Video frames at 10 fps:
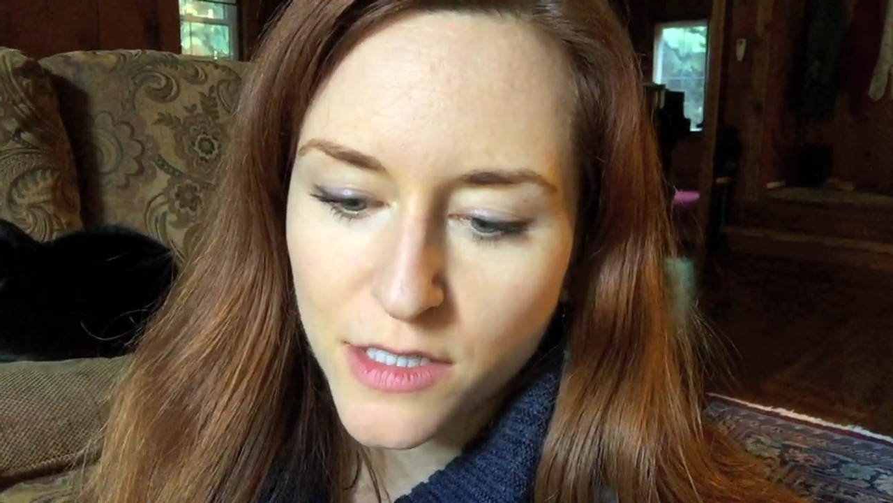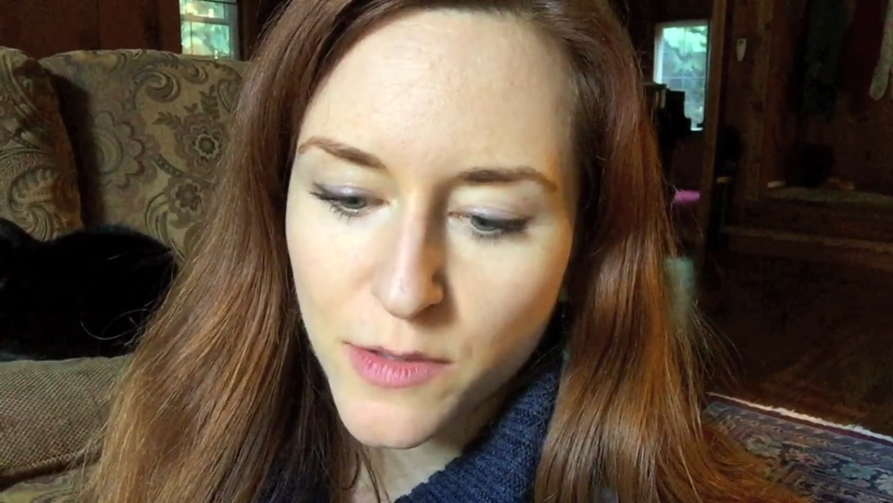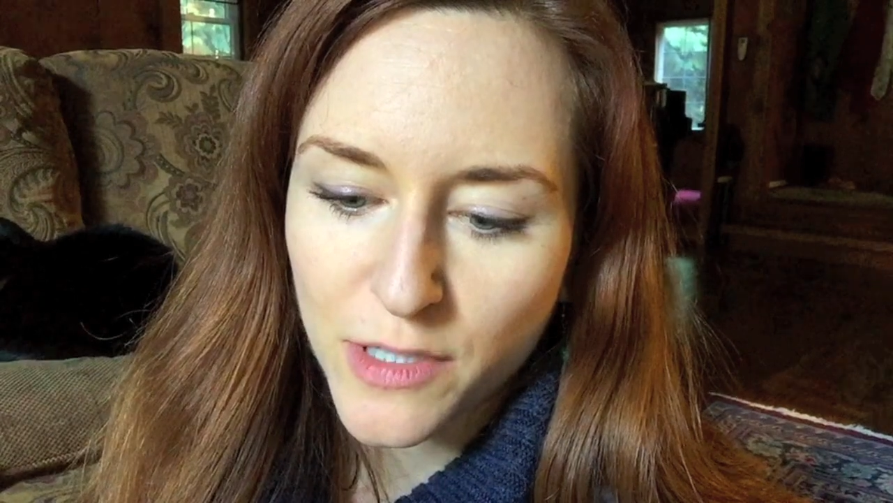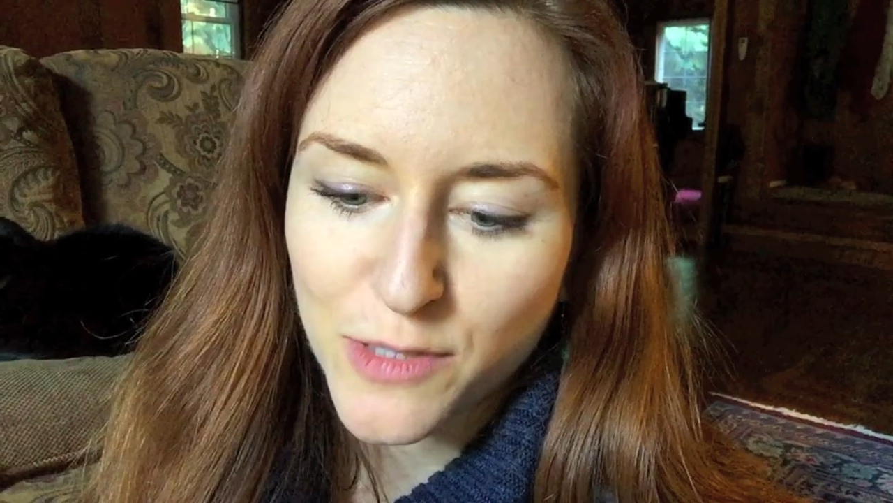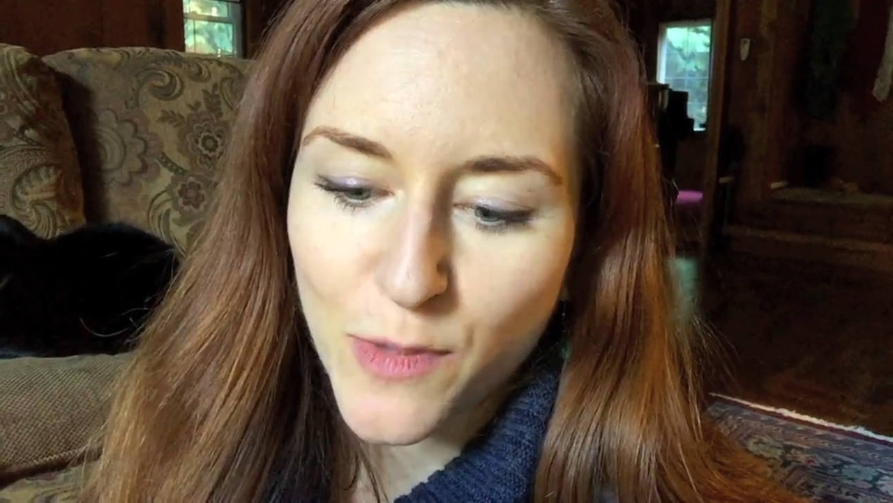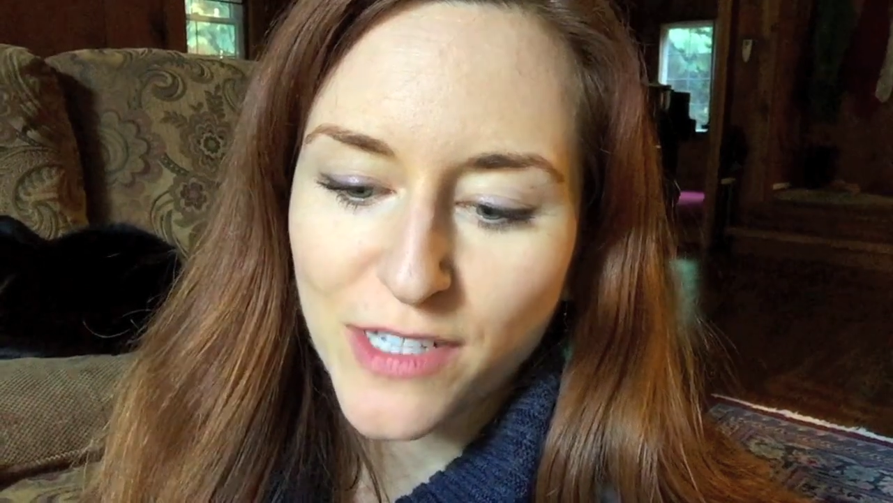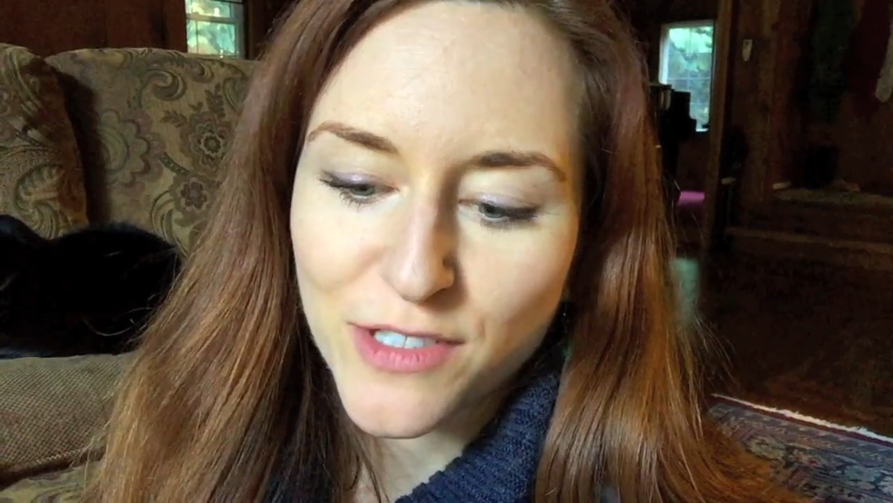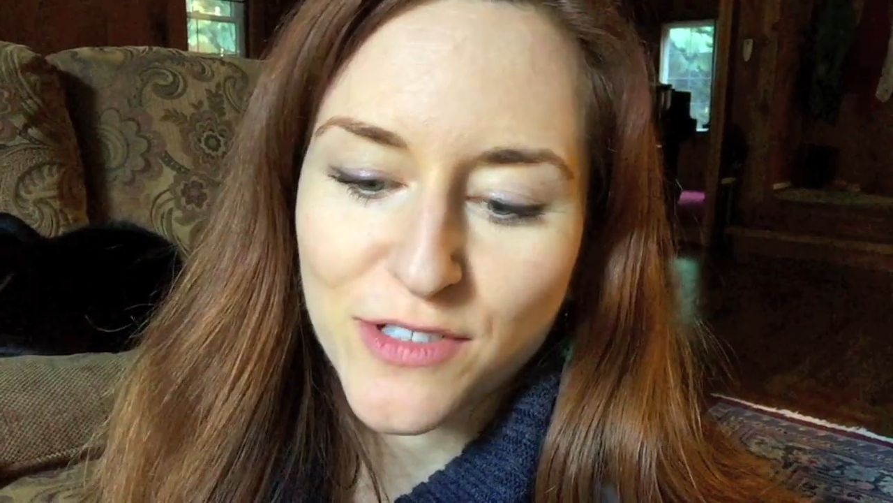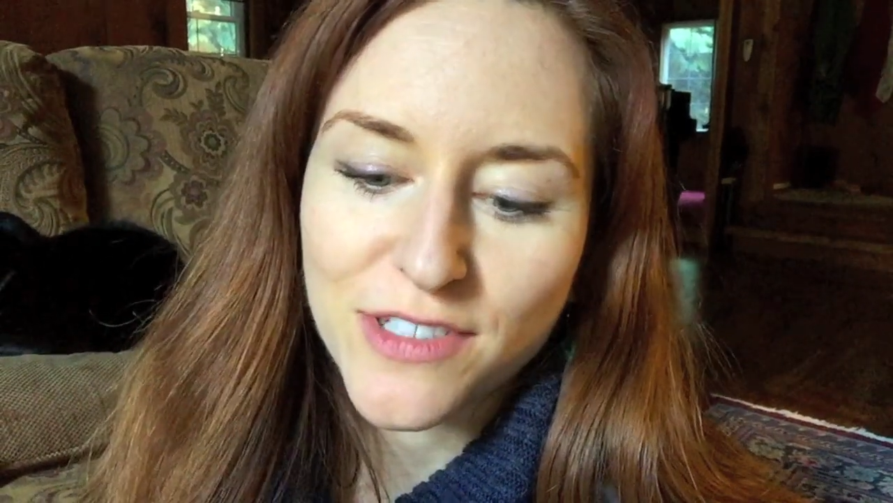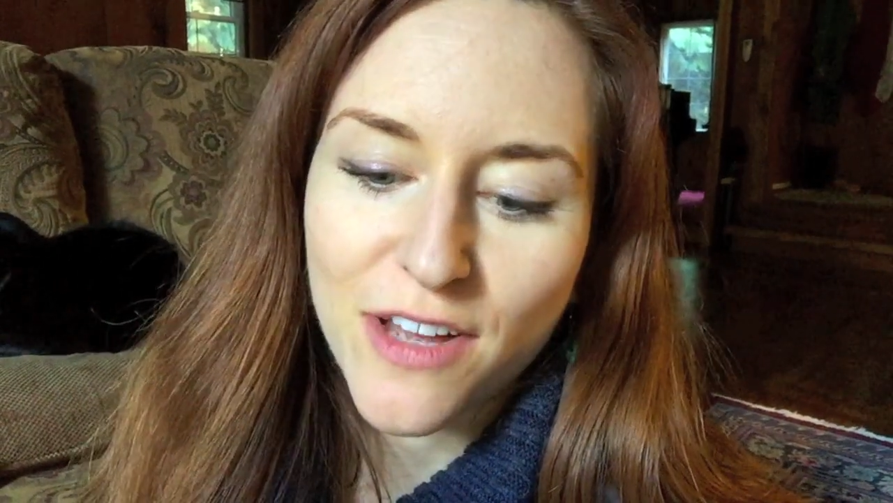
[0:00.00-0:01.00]
to
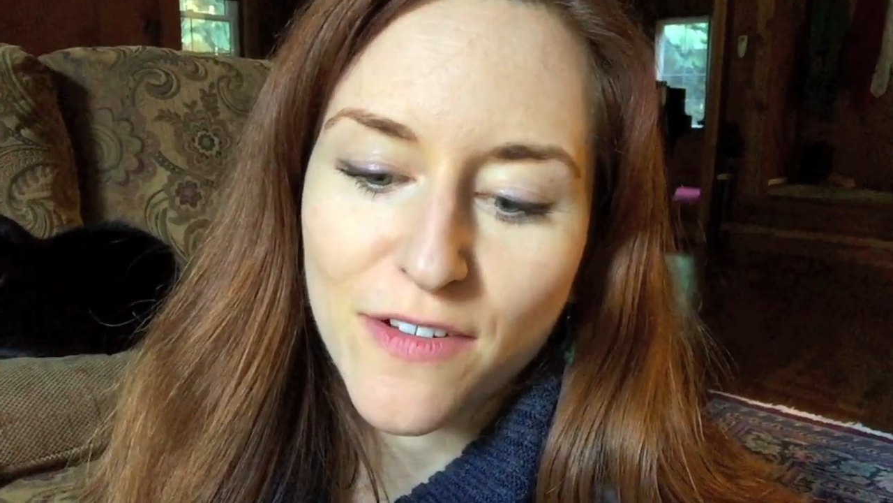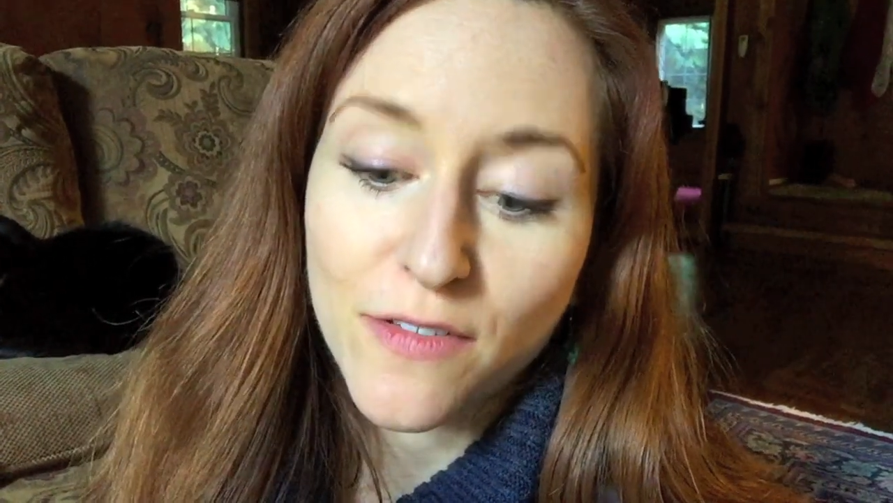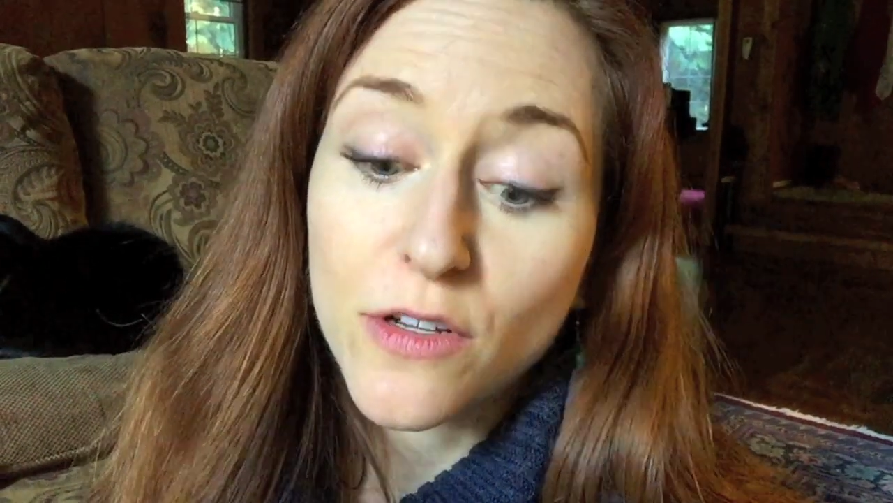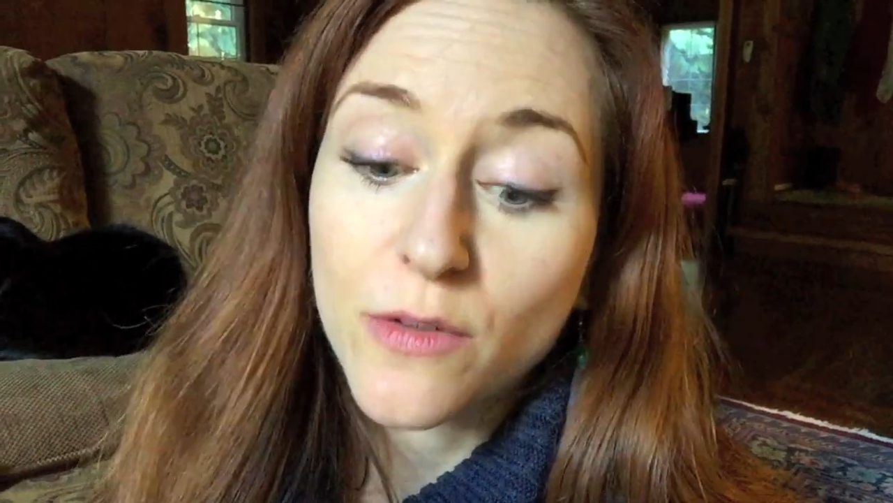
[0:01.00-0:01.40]
express yourself.